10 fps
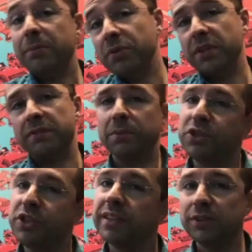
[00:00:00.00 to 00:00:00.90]
you give them a
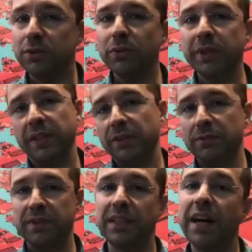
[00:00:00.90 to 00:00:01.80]
chance to do it and you
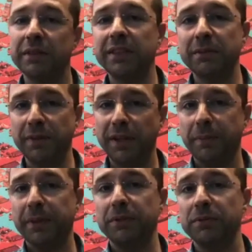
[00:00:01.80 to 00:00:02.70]
see how they
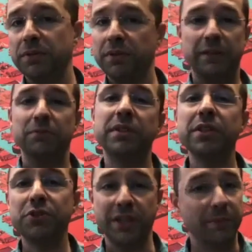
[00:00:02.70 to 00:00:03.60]
develop and you
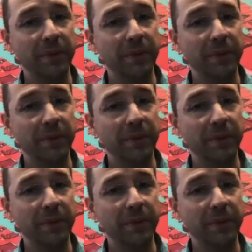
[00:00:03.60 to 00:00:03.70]
teach them